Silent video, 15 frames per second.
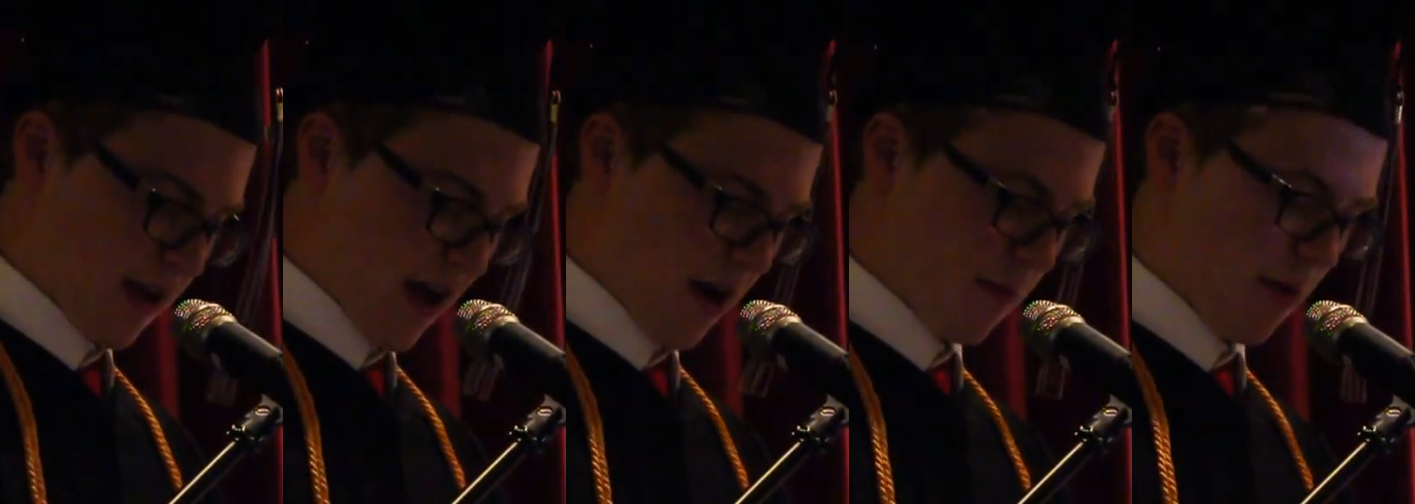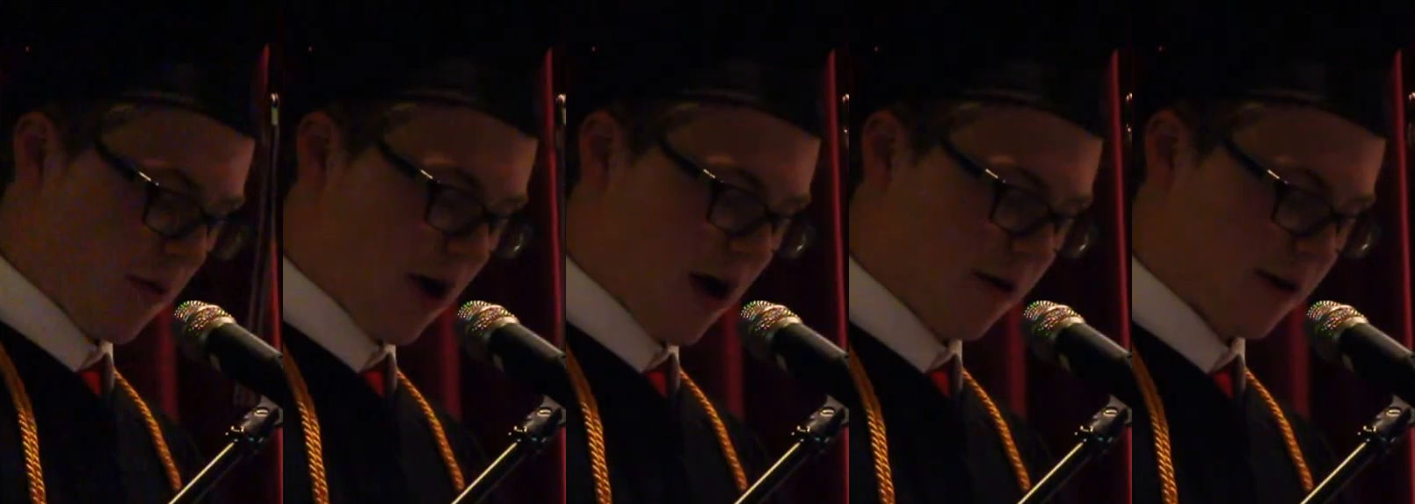I
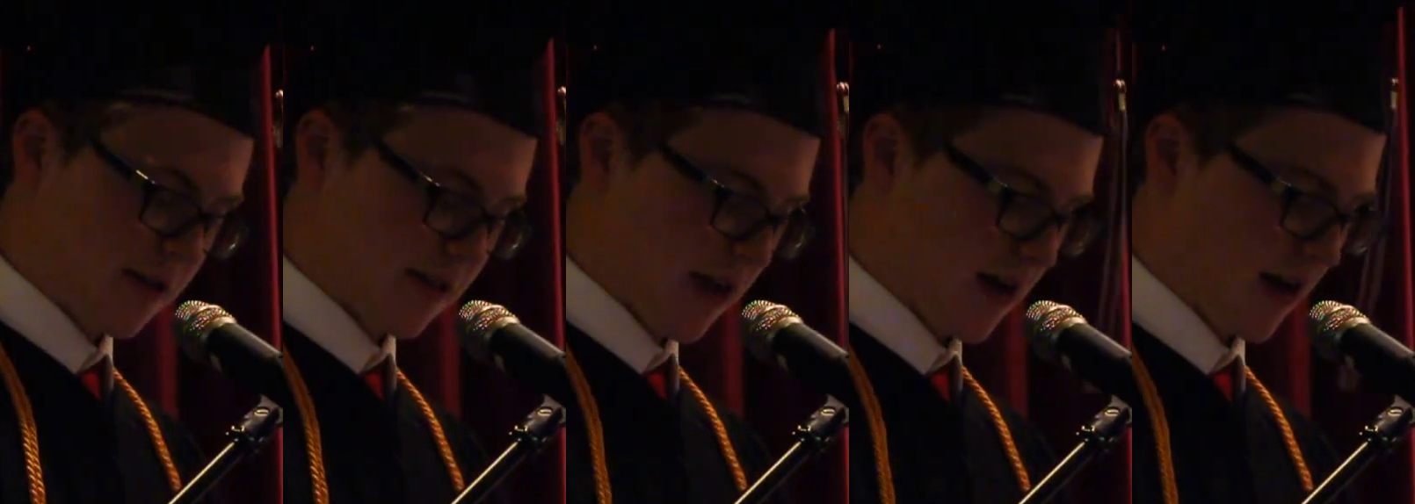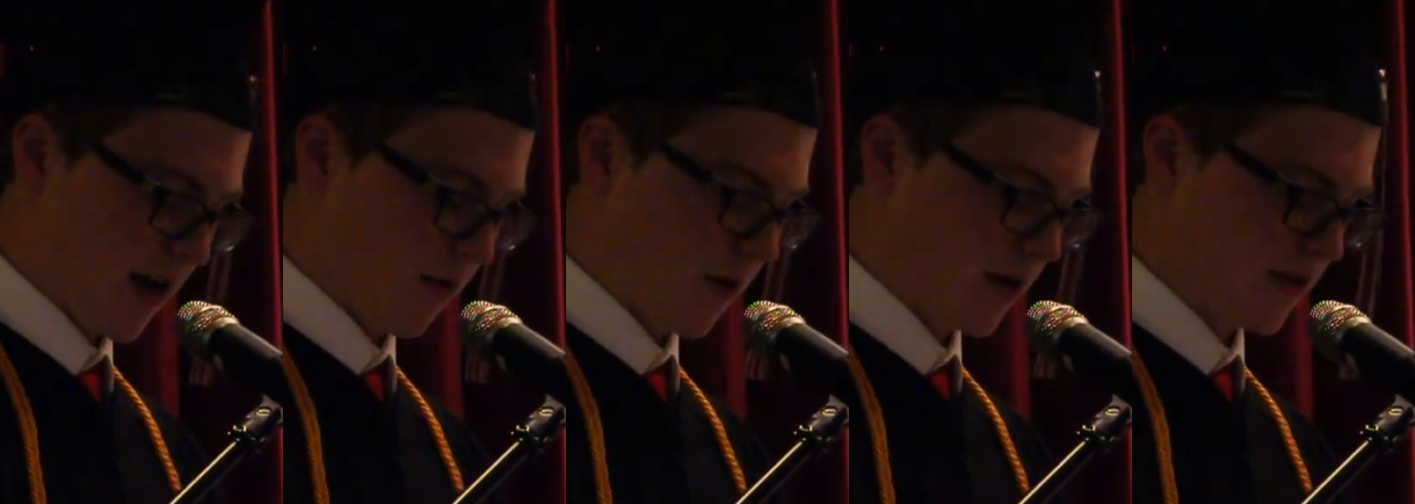remember how
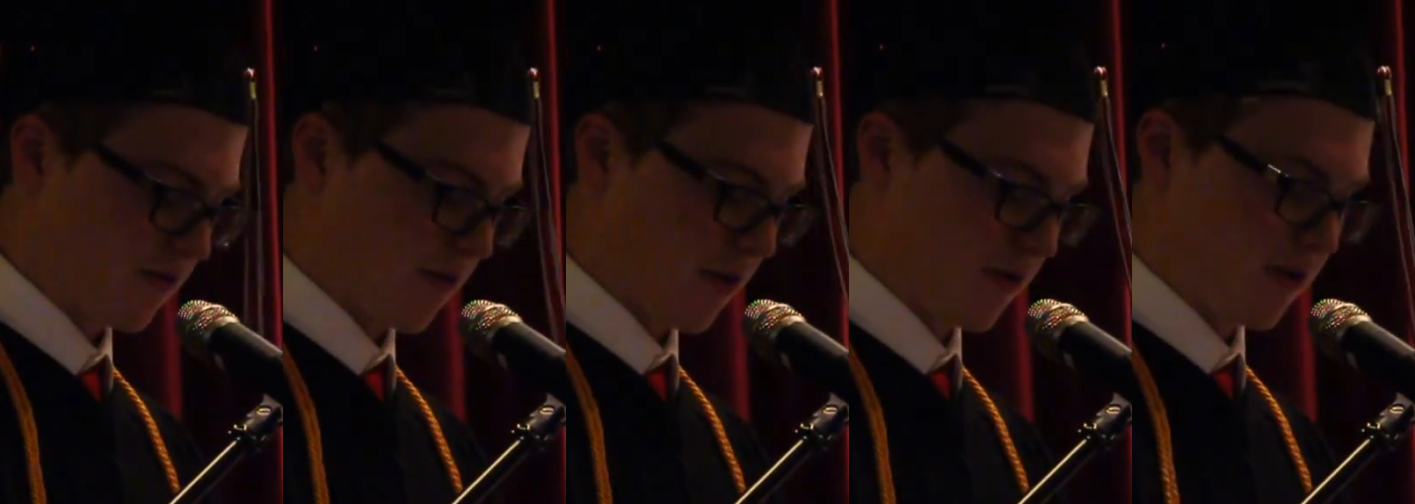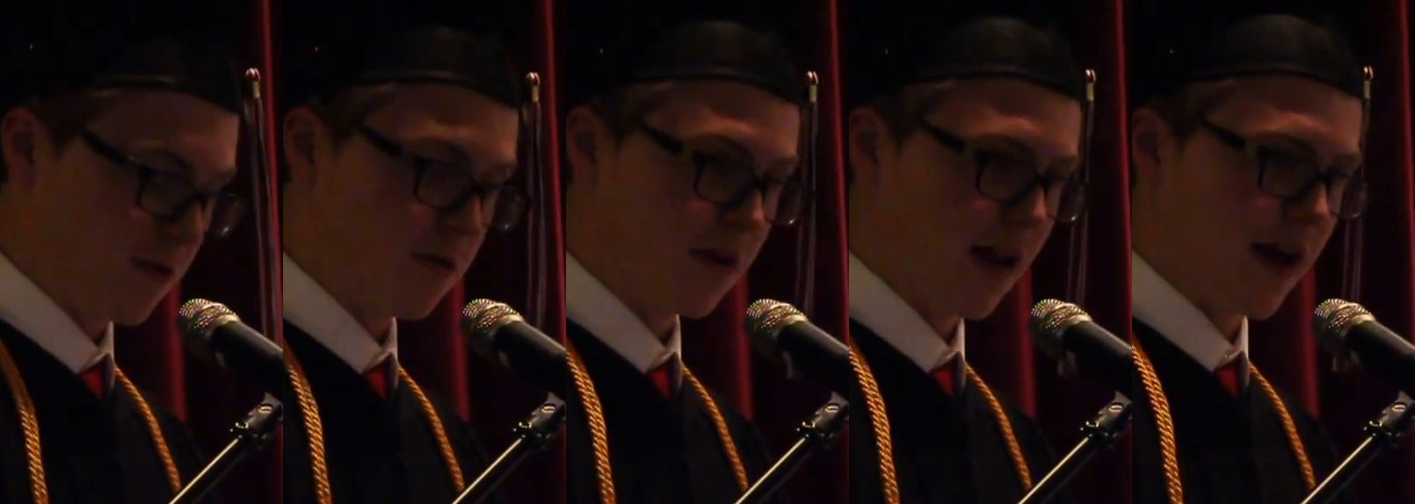excited I was for all the
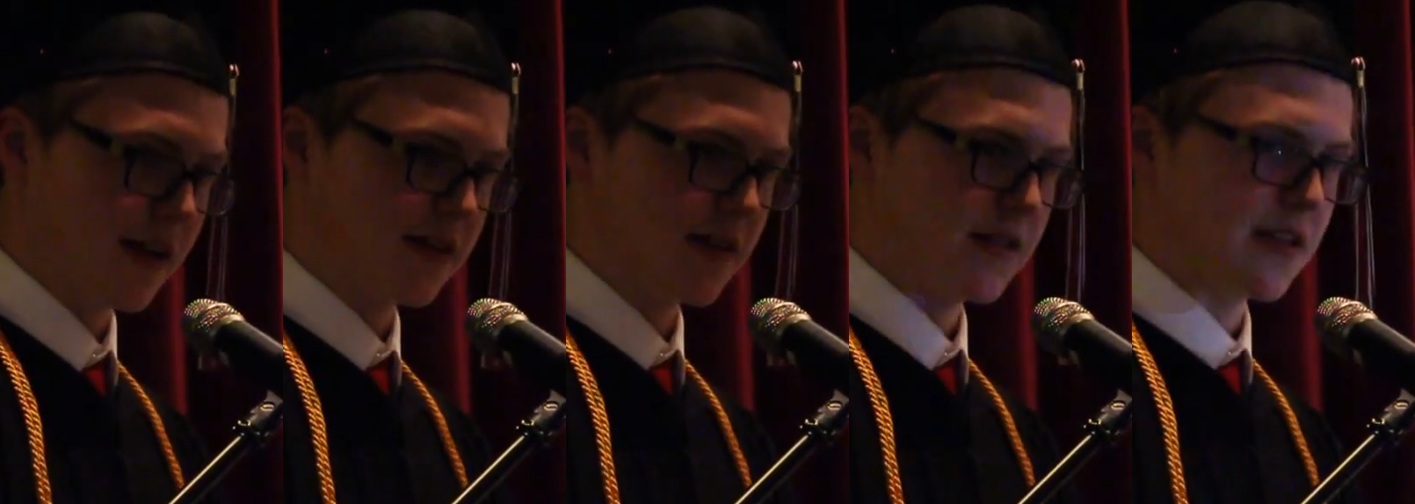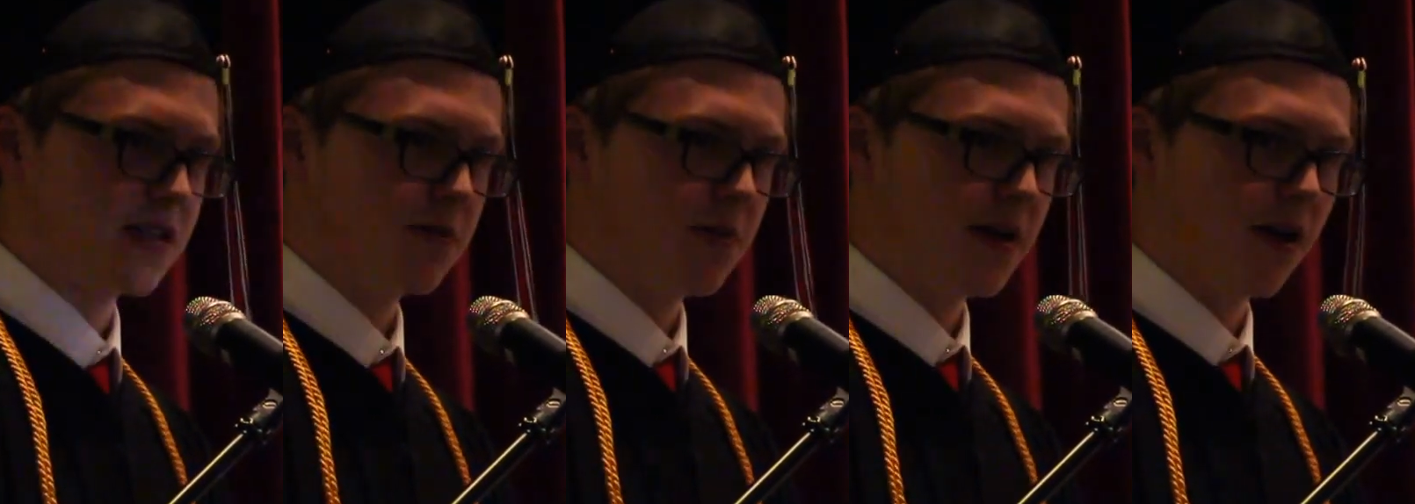new classes
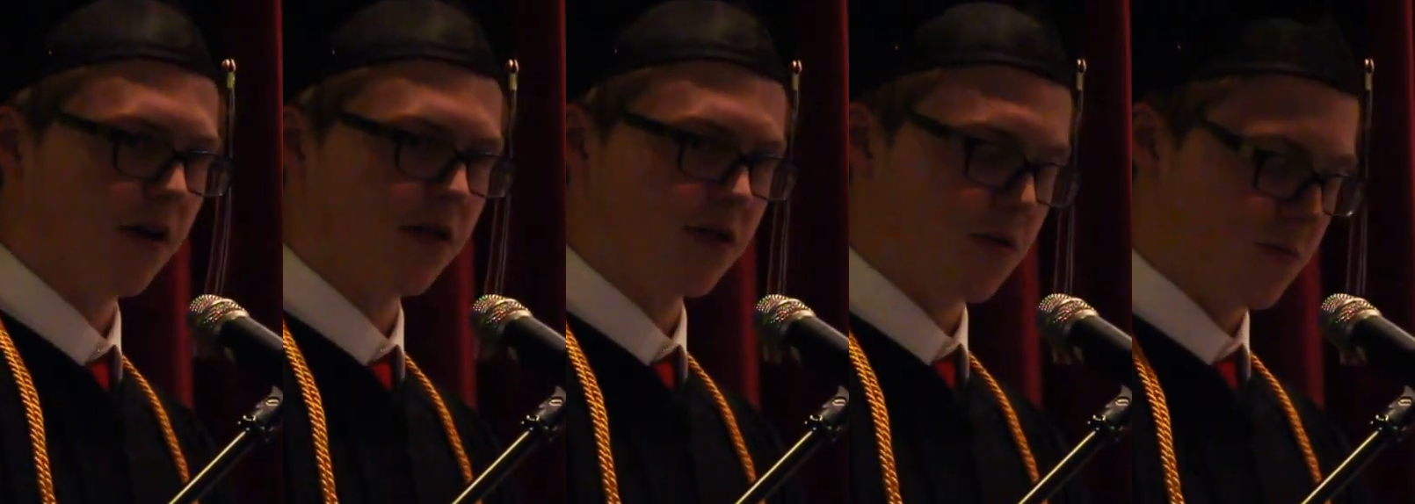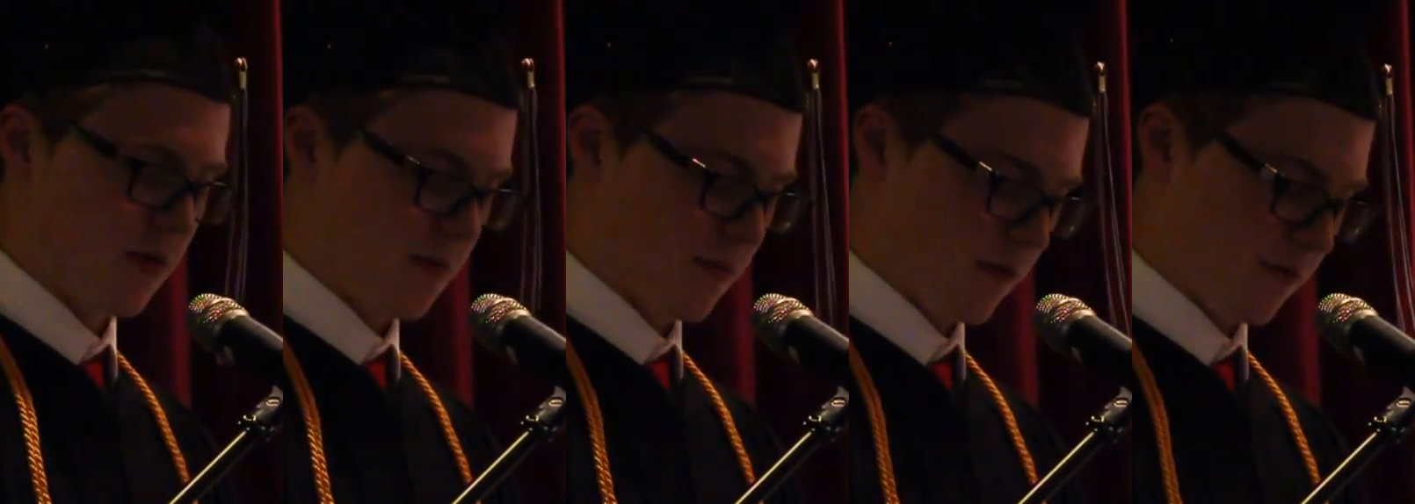and to meet all the new
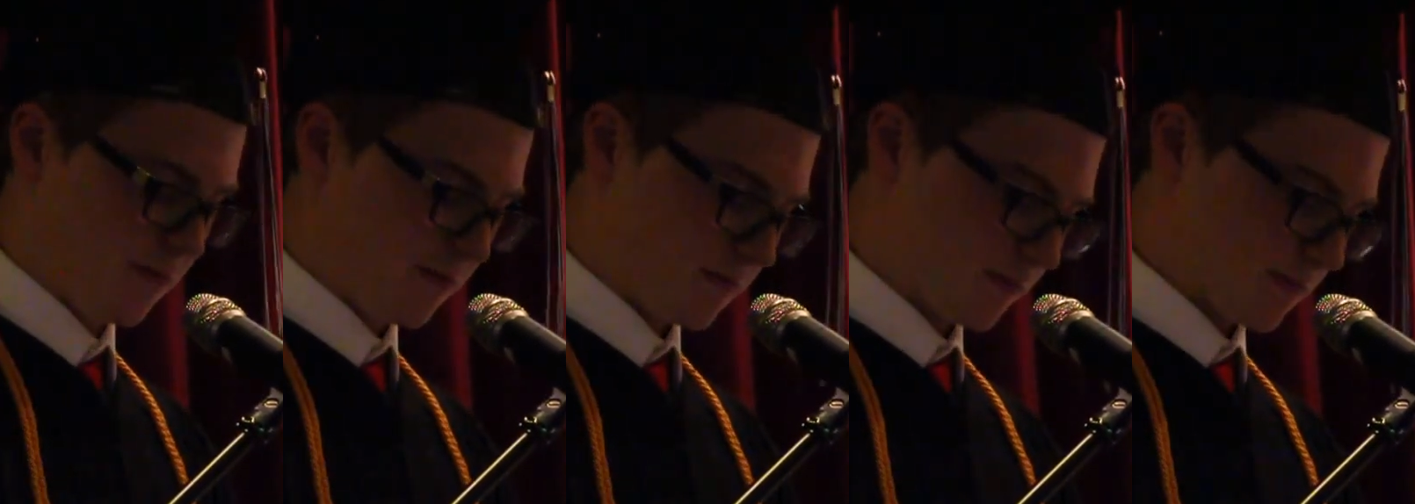people.